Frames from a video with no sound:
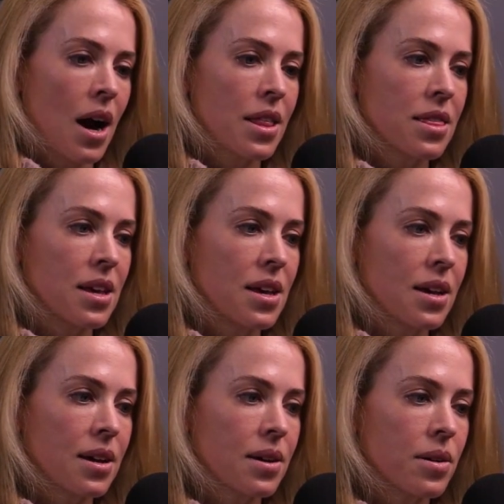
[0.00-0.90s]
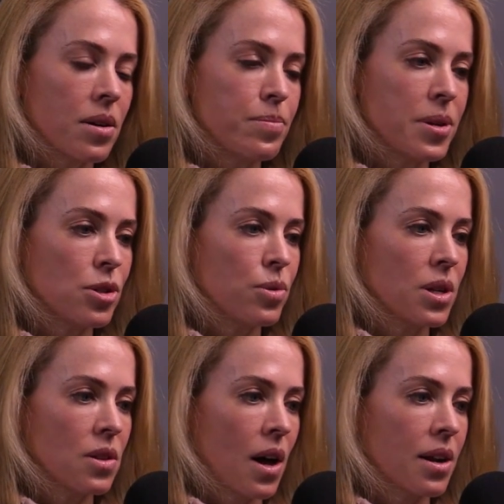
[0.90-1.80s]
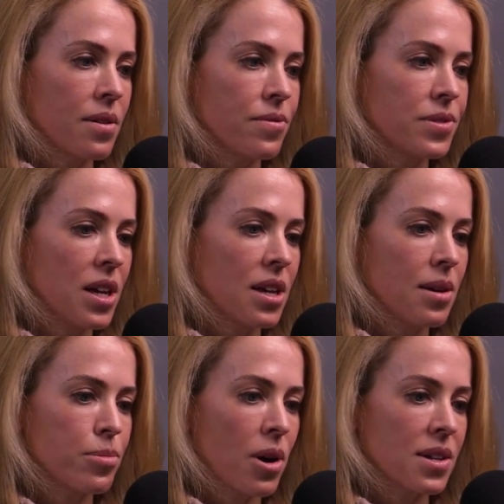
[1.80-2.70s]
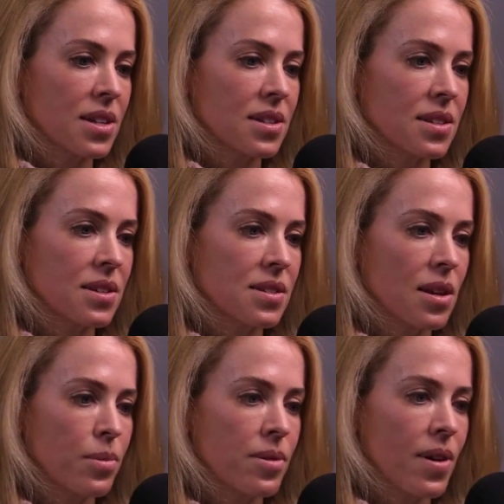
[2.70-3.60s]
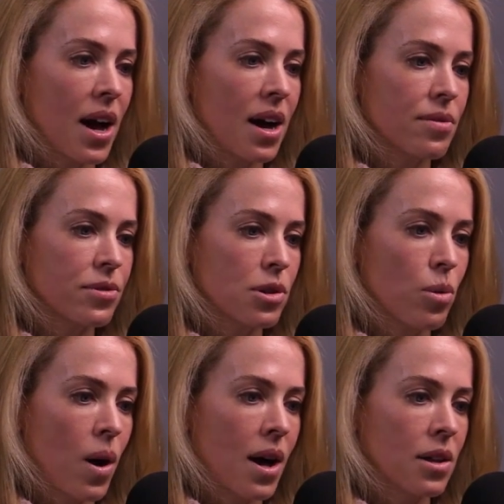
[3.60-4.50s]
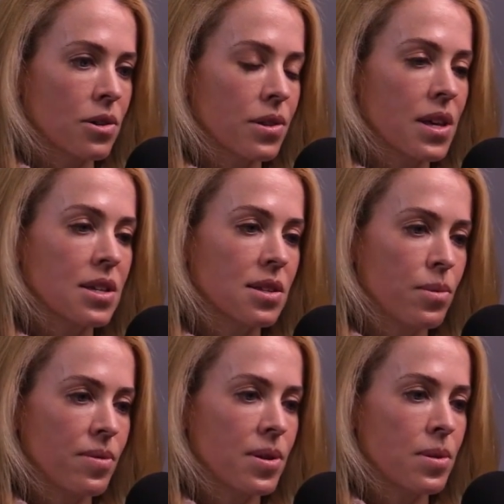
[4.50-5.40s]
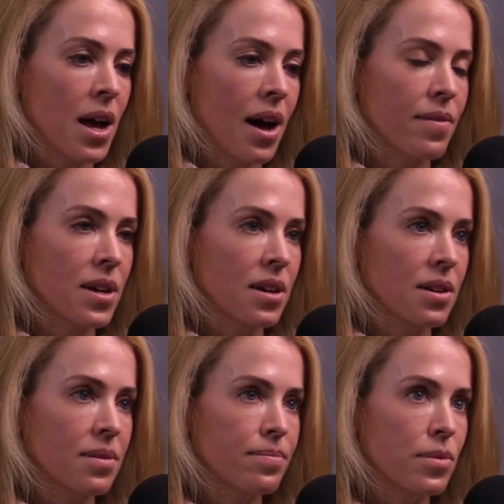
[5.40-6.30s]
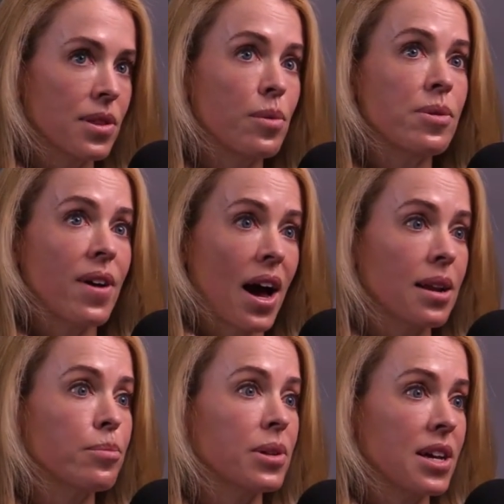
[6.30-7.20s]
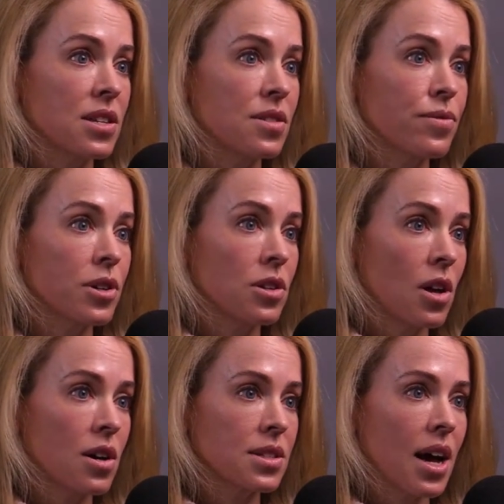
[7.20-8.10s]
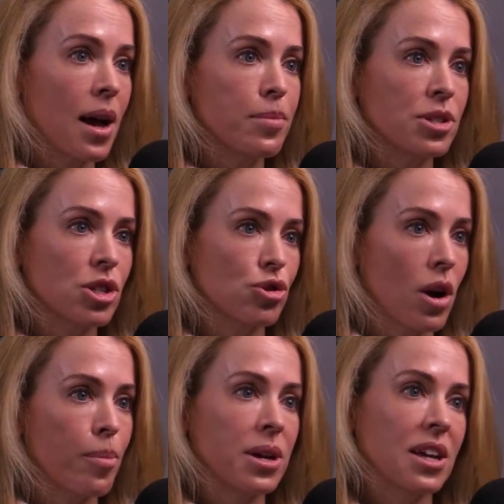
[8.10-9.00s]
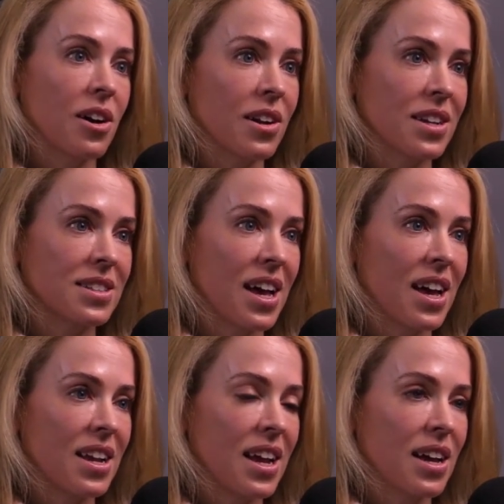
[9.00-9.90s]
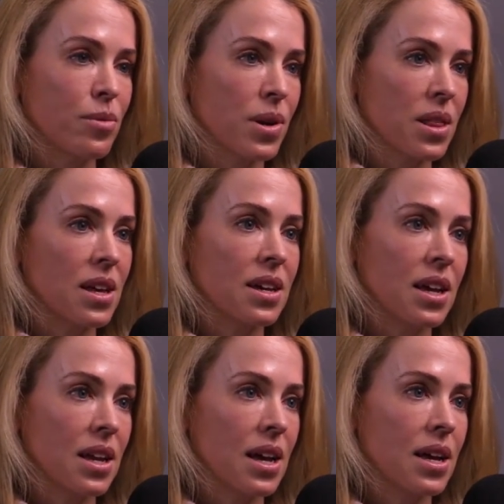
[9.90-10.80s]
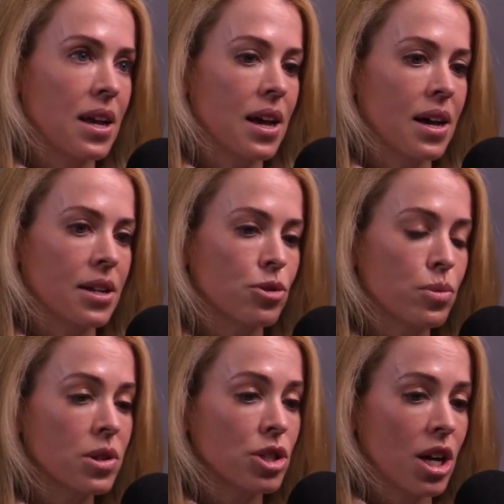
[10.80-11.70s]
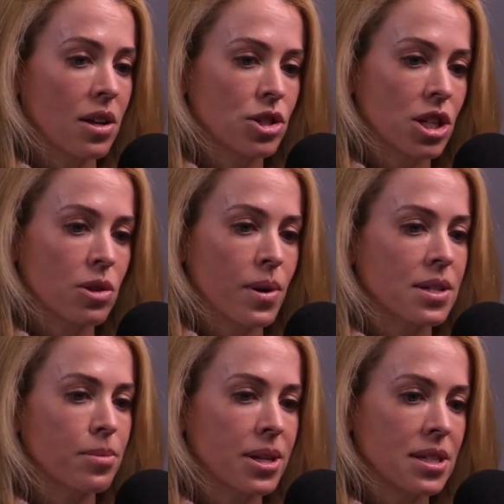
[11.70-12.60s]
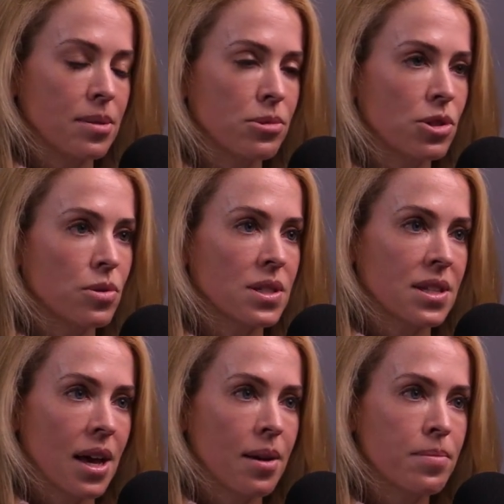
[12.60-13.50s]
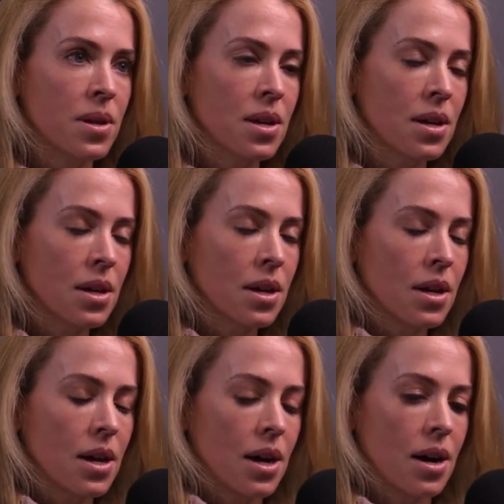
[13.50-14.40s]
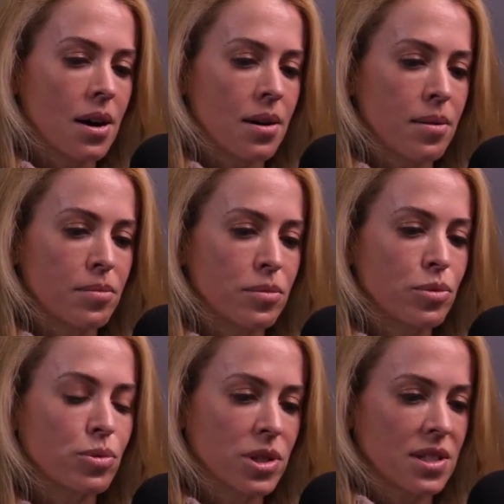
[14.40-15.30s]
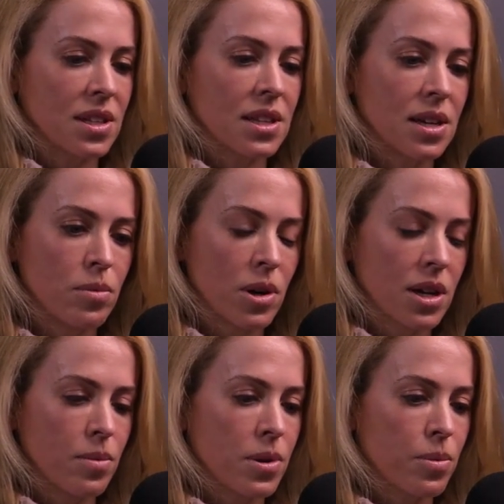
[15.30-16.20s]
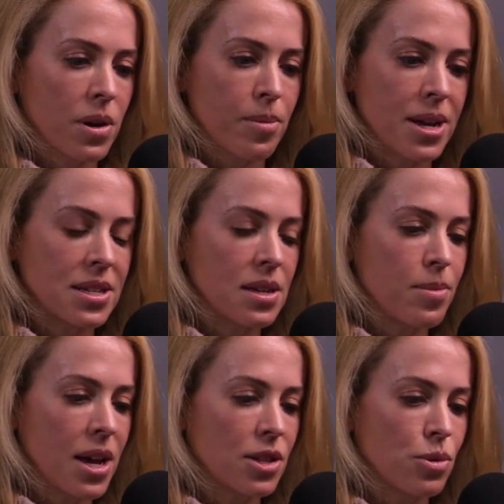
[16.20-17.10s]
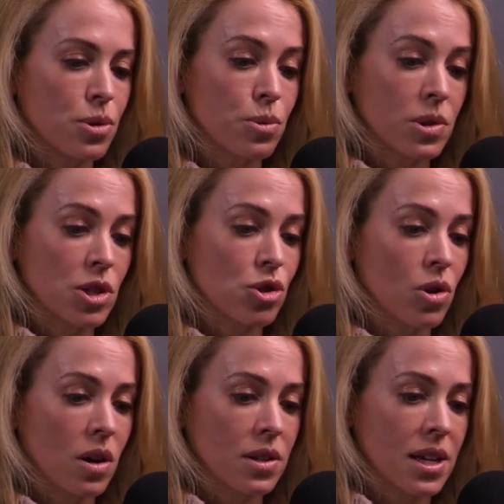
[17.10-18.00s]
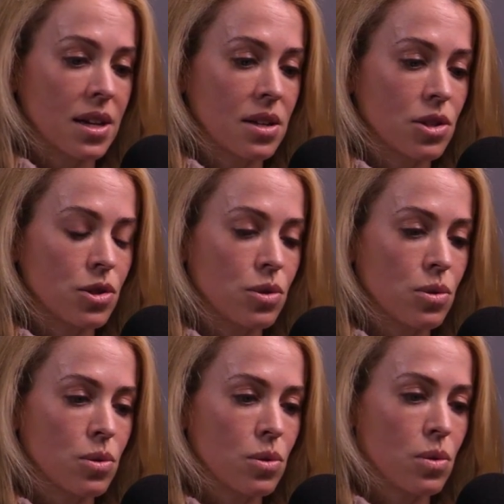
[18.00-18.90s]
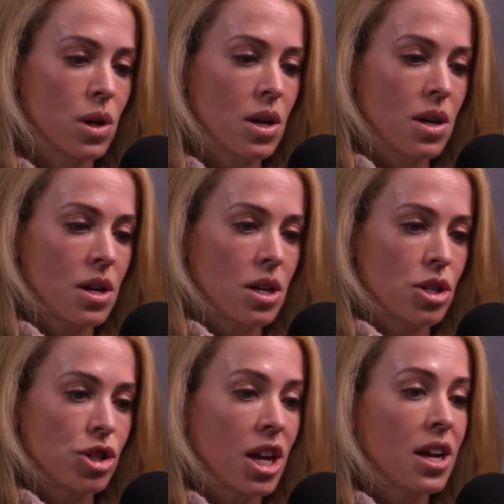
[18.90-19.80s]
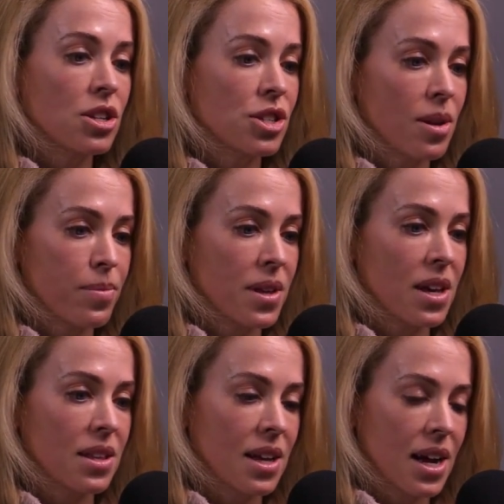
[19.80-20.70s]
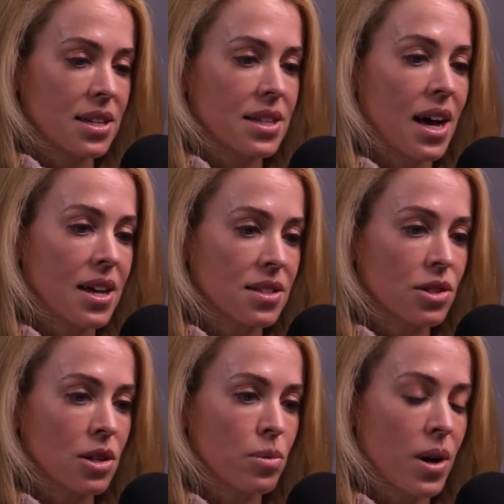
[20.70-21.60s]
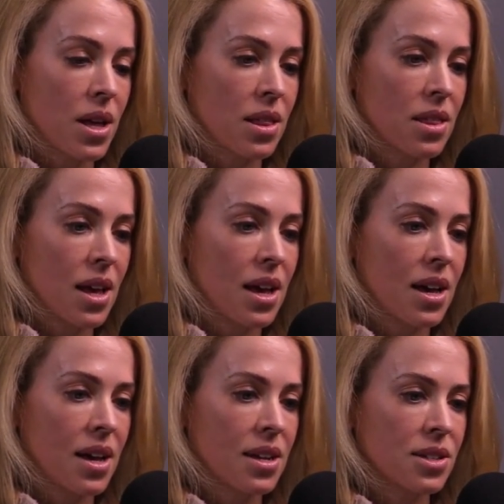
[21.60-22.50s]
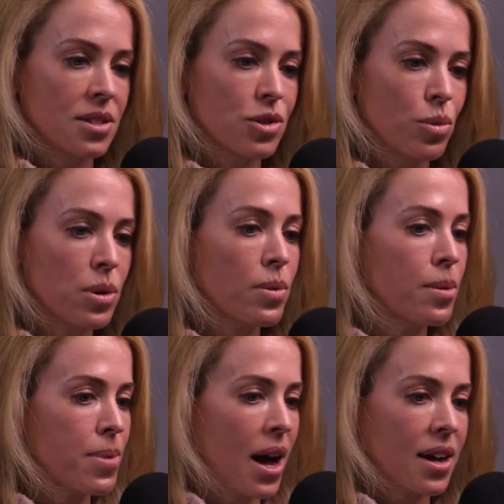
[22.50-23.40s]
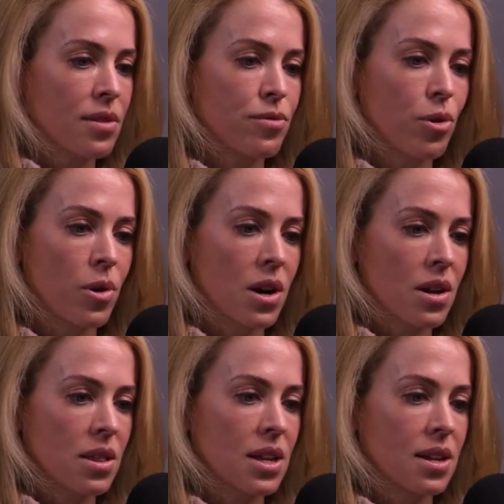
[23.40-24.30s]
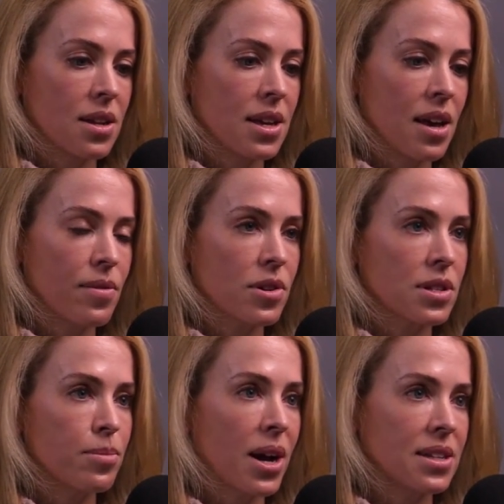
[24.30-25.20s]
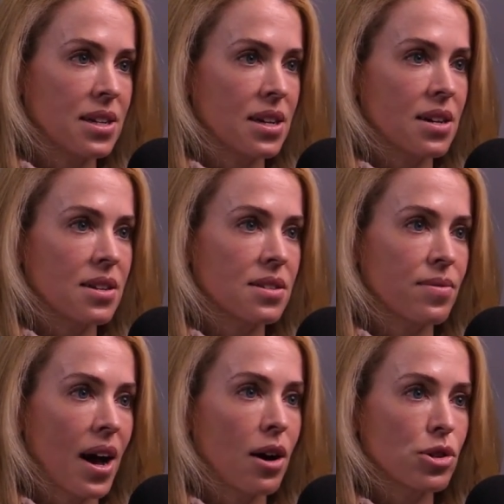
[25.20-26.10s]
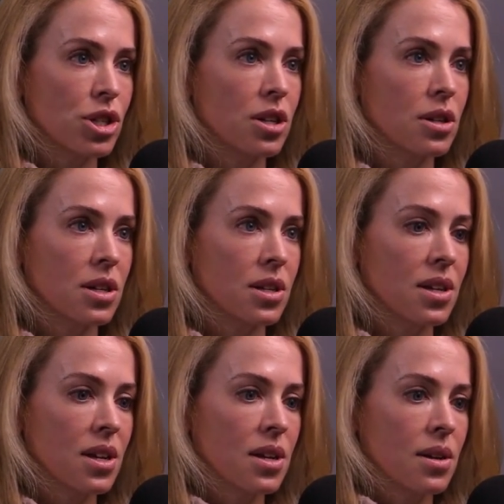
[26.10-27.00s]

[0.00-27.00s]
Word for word: I think been doing a lot of taking processes that we've had for a while or things that we've been having that we've had in place for a long time and just dropping it on its head and rethinking it and really challenging the rest of my team to do the same. Yeah. Um, was recently working with one of my teammates who was really struggling to change something that I had tasked her with. And so we went back and forth and gave her some ideas of how she could